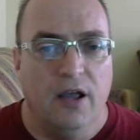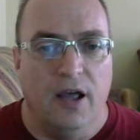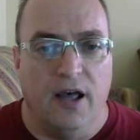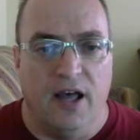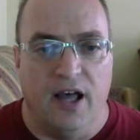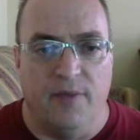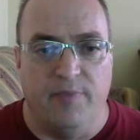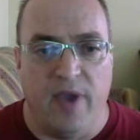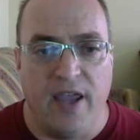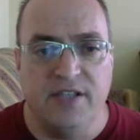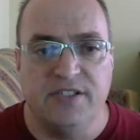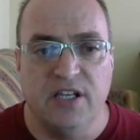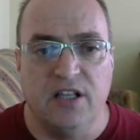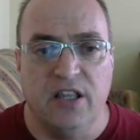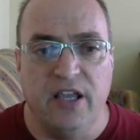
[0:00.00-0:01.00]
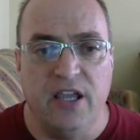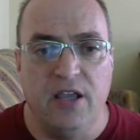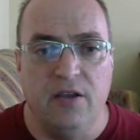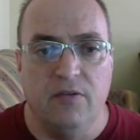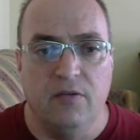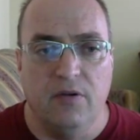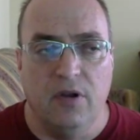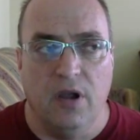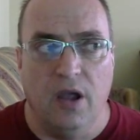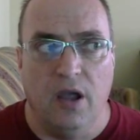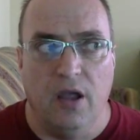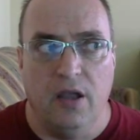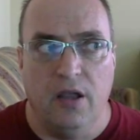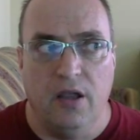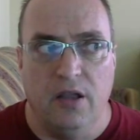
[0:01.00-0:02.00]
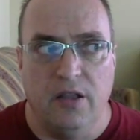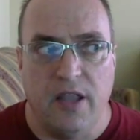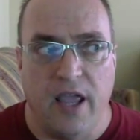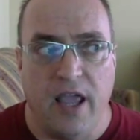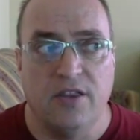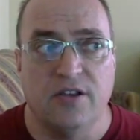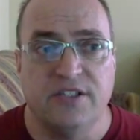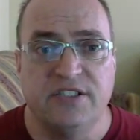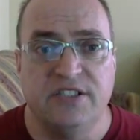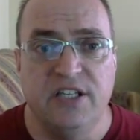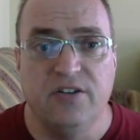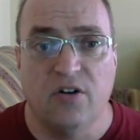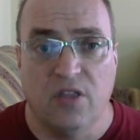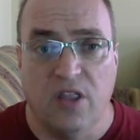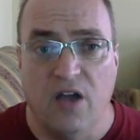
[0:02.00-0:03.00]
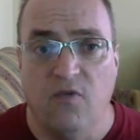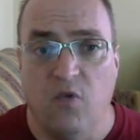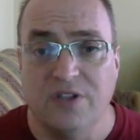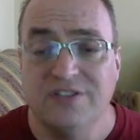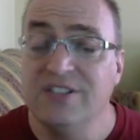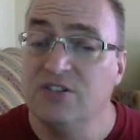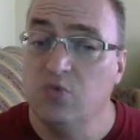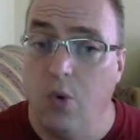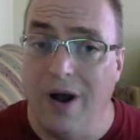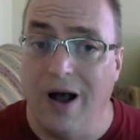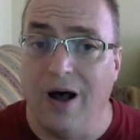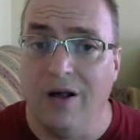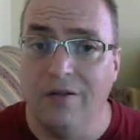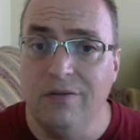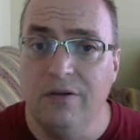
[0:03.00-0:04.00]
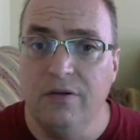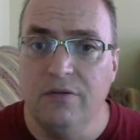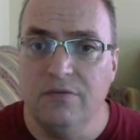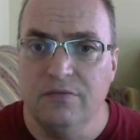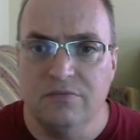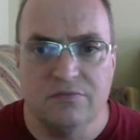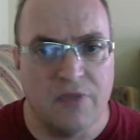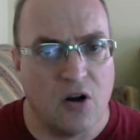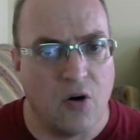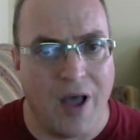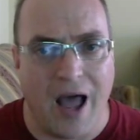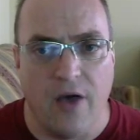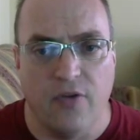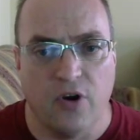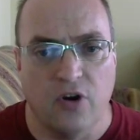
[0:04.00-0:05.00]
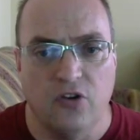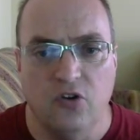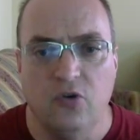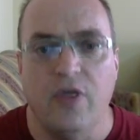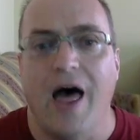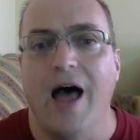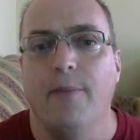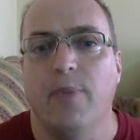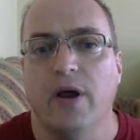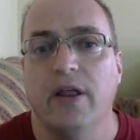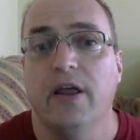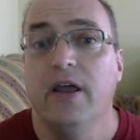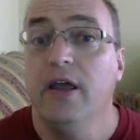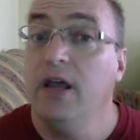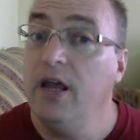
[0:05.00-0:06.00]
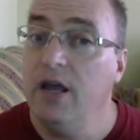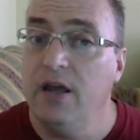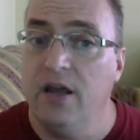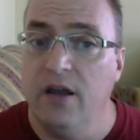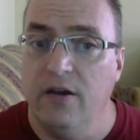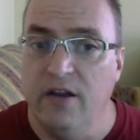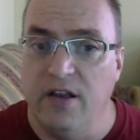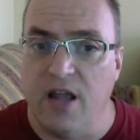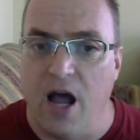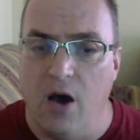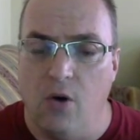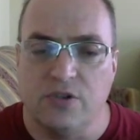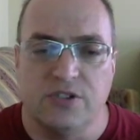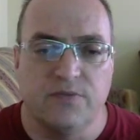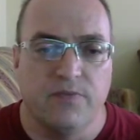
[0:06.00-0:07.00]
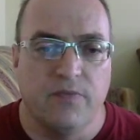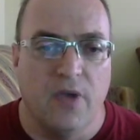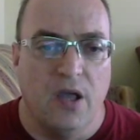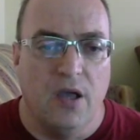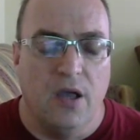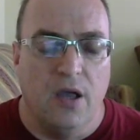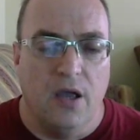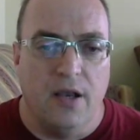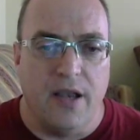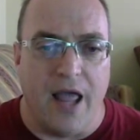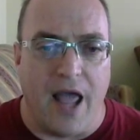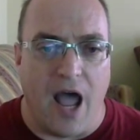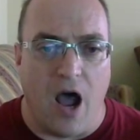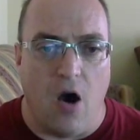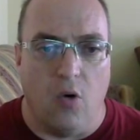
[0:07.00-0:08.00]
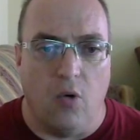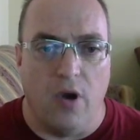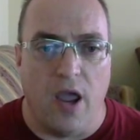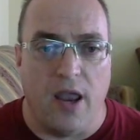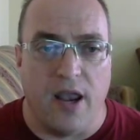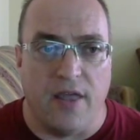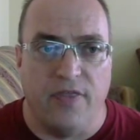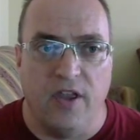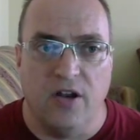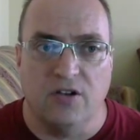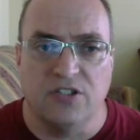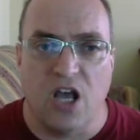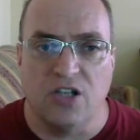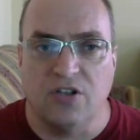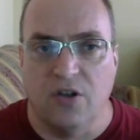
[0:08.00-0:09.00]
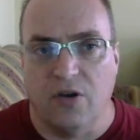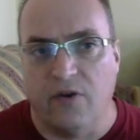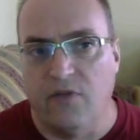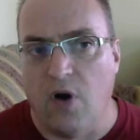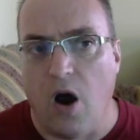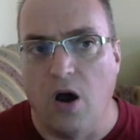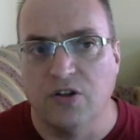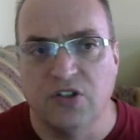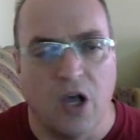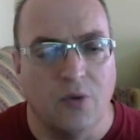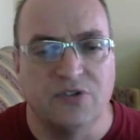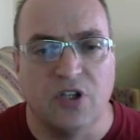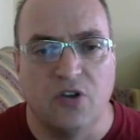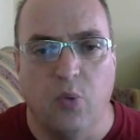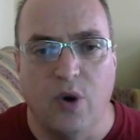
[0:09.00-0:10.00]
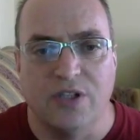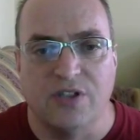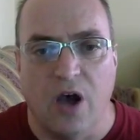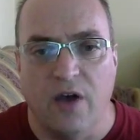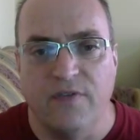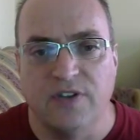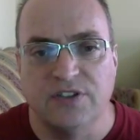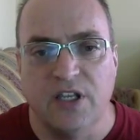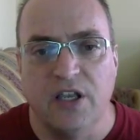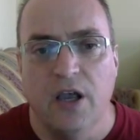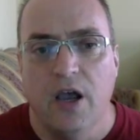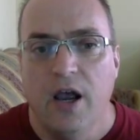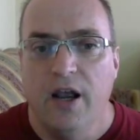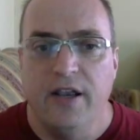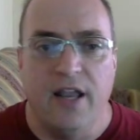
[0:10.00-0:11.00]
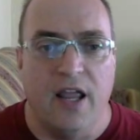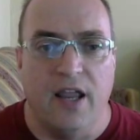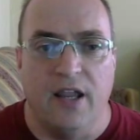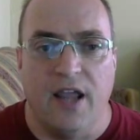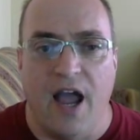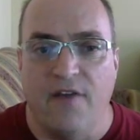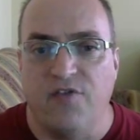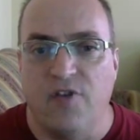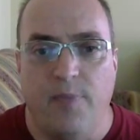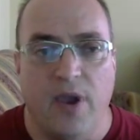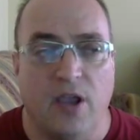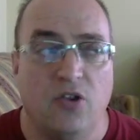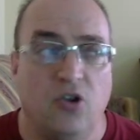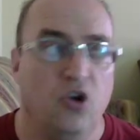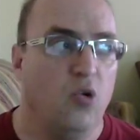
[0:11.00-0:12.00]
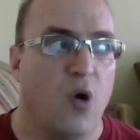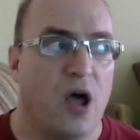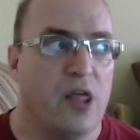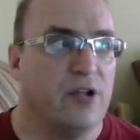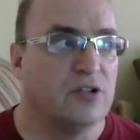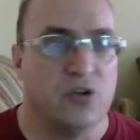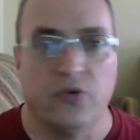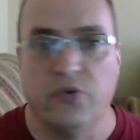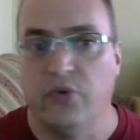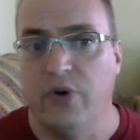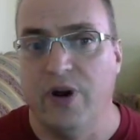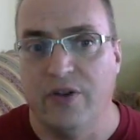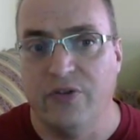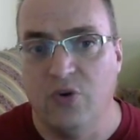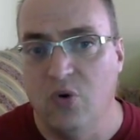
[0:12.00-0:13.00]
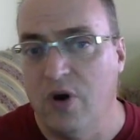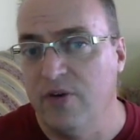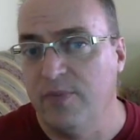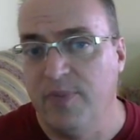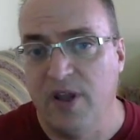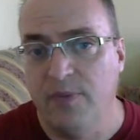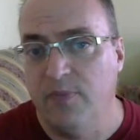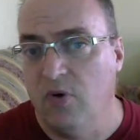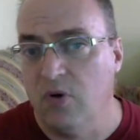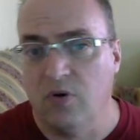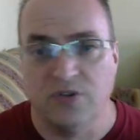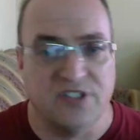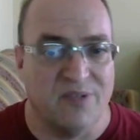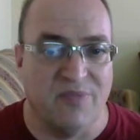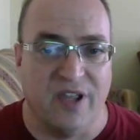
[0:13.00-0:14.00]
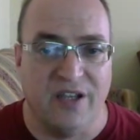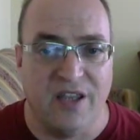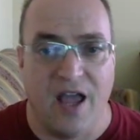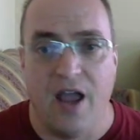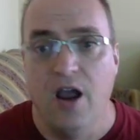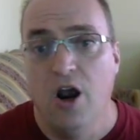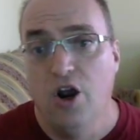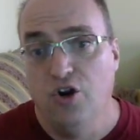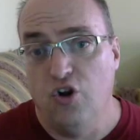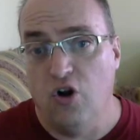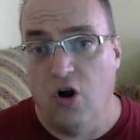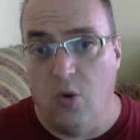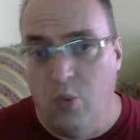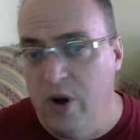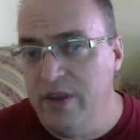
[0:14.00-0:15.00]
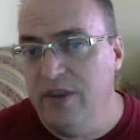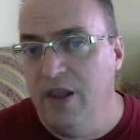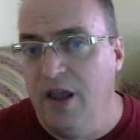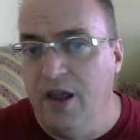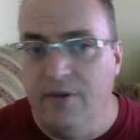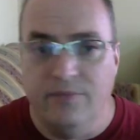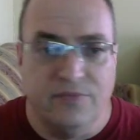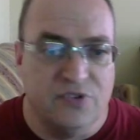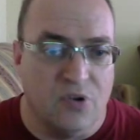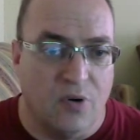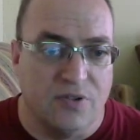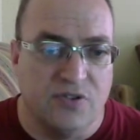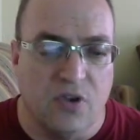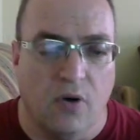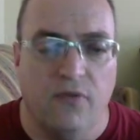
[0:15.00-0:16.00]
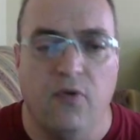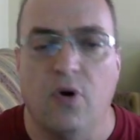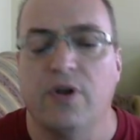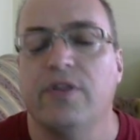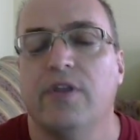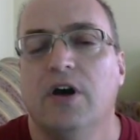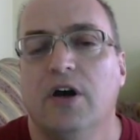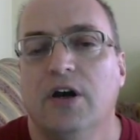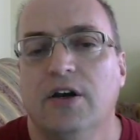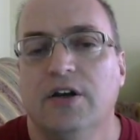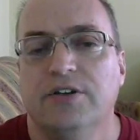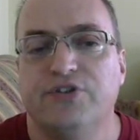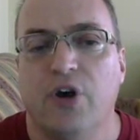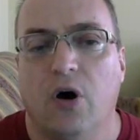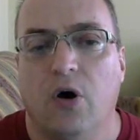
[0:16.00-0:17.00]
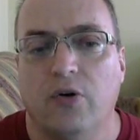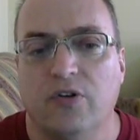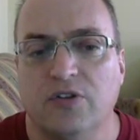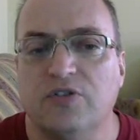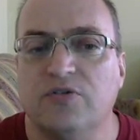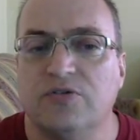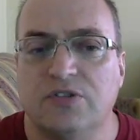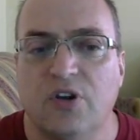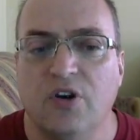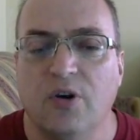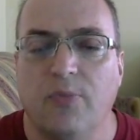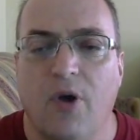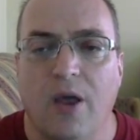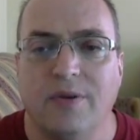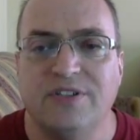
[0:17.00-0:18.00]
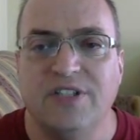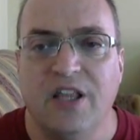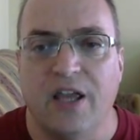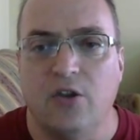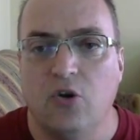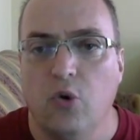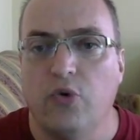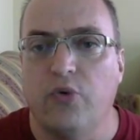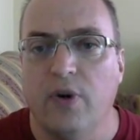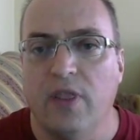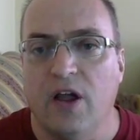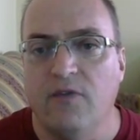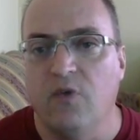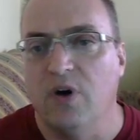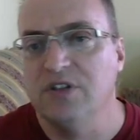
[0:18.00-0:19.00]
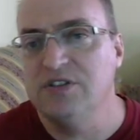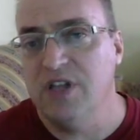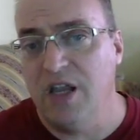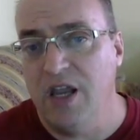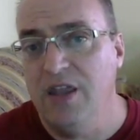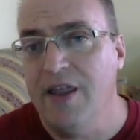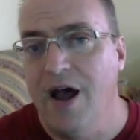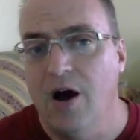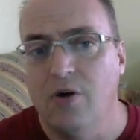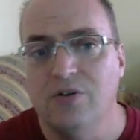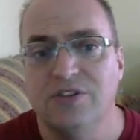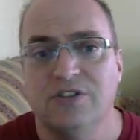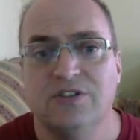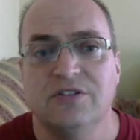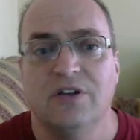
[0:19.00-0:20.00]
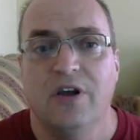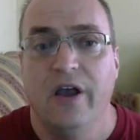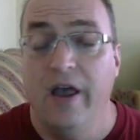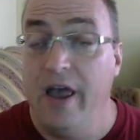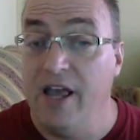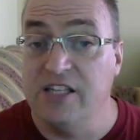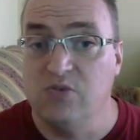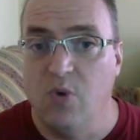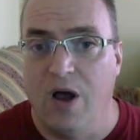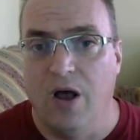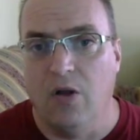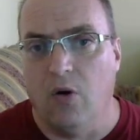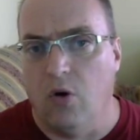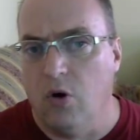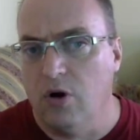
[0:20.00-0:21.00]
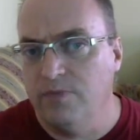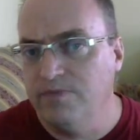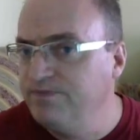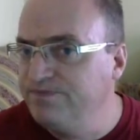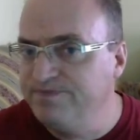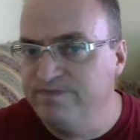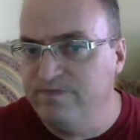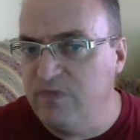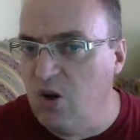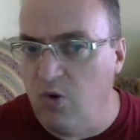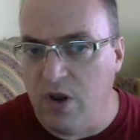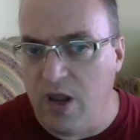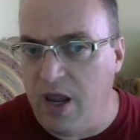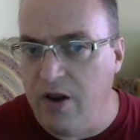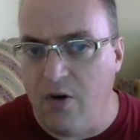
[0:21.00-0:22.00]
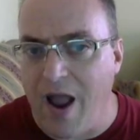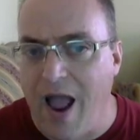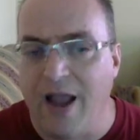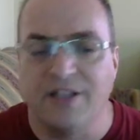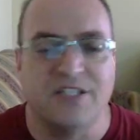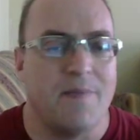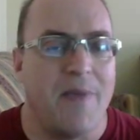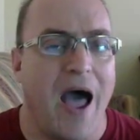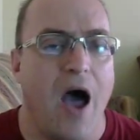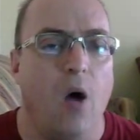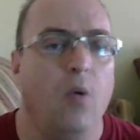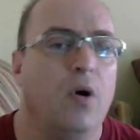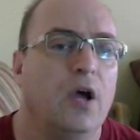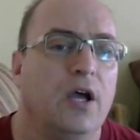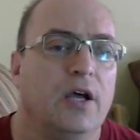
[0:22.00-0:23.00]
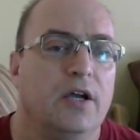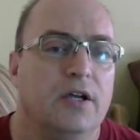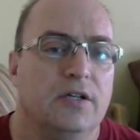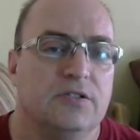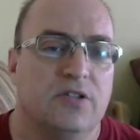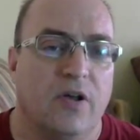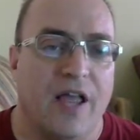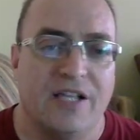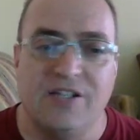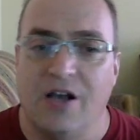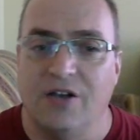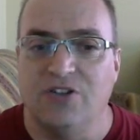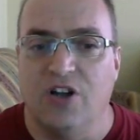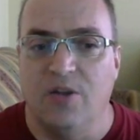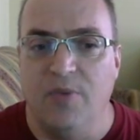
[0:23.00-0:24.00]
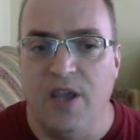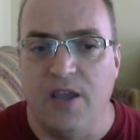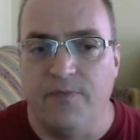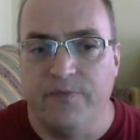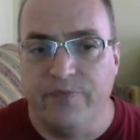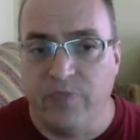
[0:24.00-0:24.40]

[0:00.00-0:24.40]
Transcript: Uh, basically, they get to see their loved ones as well. I don't know how they're going to do that, but in the house. Now, and I think there's also, there's always a twist, obviously. They have to pick two others or three two other people or something like that to go with them, so on and so forth. So, so you can probably see like two or three loved ones in the house as well, or they would interact somehow. So that's how it's going to be.